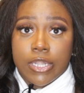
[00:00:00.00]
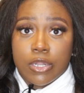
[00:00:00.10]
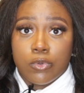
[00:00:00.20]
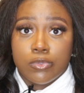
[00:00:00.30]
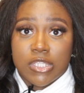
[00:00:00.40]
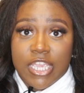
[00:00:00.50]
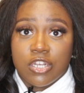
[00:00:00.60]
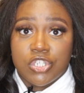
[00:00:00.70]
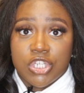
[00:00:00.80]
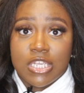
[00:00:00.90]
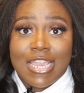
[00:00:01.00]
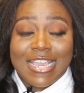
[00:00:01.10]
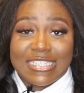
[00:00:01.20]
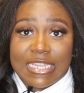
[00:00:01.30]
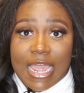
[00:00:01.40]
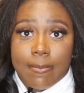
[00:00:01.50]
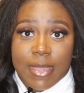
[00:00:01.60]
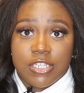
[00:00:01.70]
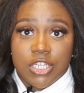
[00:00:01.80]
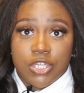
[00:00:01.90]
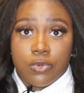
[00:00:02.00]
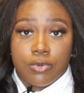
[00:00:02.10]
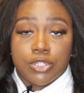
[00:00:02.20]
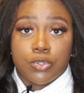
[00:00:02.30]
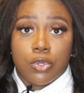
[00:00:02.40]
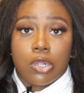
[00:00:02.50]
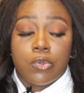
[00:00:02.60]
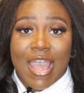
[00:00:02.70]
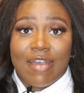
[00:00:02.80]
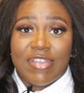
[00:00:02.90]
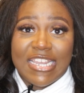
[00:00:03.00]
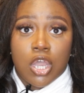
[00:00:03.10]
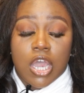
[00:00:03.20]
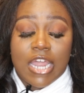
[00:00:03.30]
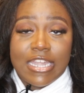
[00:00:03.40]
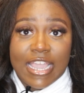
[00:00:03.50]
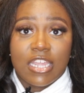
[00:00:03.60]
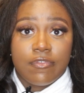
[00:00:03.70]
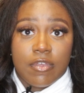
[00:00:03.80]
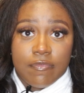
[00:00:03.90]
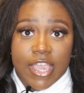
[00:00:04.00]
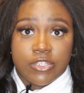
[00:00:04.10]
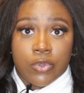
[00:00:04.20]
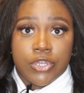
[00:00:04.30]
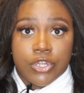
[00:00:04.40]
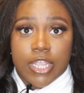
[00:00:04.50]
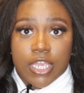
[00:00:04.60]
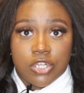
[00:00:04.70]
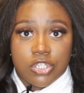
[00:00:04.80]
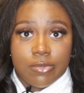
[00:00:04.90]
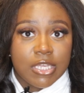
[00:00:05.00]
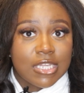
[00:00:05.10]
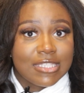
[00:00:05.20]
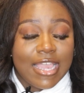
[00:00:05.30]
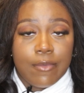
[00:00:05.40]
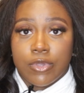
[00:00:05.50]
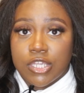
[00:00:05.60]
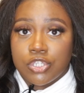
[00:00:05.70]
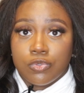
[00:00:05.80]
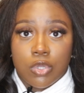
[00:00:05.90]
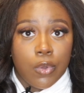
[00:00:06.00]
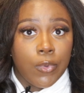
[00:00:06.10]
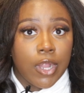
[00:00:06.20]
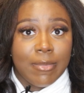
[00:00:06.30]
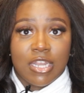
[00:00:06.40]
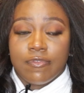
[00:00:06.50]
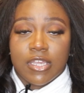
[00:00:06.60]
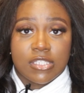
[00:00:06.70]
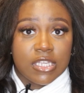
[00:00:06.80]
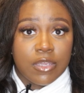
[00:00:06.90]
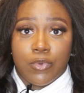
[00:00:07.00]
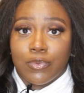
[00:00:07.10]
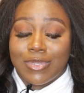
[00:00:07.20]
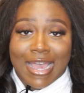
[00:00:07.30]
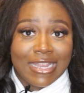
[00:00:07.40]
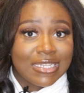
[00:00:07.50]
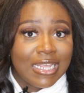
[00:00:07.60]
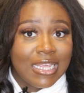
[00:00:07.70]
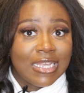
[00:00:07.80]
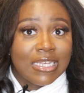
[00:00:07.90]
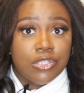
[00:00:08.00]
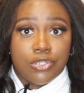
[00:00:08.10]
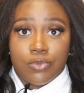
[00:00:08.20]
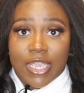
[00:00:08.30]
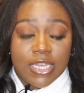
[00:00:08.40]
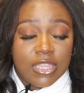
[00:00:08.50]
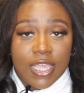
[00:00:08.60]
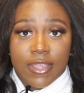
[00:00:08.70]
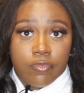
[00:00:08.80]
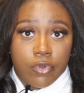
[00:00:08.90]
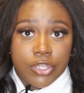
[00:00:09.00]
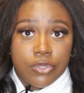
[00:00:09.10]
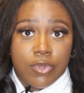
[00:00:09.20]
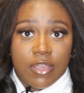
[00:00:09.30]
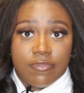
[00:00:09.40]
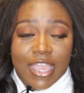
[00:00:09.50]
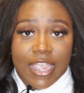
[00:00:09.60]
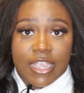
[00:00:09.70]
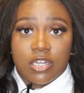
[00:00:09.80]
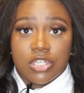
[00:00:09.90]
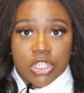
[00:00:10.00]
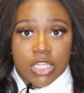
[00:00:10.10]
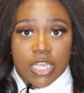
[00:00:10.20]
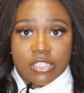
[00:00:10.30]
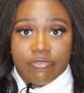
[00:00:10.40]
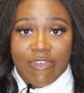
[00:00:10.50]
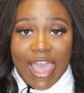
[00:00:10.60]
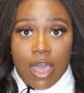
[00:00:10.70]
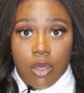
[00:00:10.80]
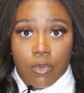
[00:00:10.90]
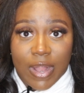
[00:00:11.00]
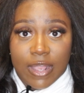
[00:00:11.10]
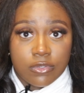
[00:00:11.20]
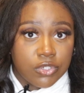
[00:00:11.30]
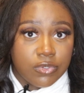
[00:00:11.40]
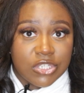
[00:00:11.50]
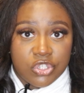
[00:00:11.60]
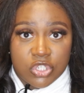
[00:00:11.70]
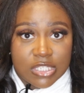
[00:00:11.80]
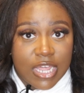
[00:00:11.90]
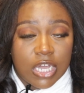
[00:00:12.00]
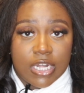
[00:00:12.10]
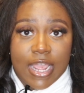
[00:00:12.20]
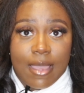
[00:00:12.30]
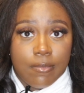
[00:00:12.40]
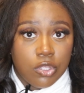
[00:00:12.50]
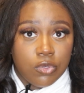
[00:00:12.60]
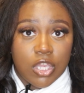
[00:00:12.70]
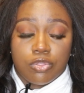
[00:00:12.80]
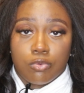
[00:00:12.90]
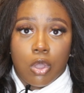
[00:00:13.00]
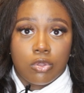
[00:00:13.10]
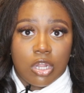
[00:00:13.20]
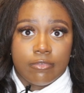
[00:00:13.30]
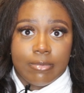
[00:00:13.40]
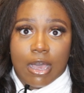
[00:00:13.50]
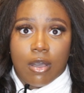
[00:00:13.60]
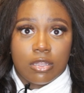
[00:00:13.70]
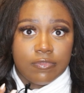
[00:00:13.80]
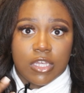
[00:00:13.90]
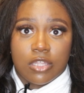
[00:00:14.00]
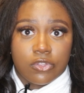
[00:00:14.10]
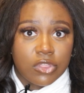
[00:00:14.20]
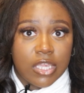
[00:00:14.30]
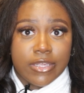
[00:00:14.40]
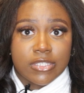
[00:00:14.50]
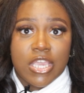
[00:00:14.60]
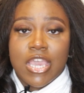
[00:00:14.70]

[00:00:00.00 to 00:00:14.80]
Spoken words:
whose energy is not matching yours or who have a negative effect on your energy, because that will get you nowhere. Manifesting will not do anything for you if that energy is foul around you. It's just not going to happen. You get thrown off by all of the other things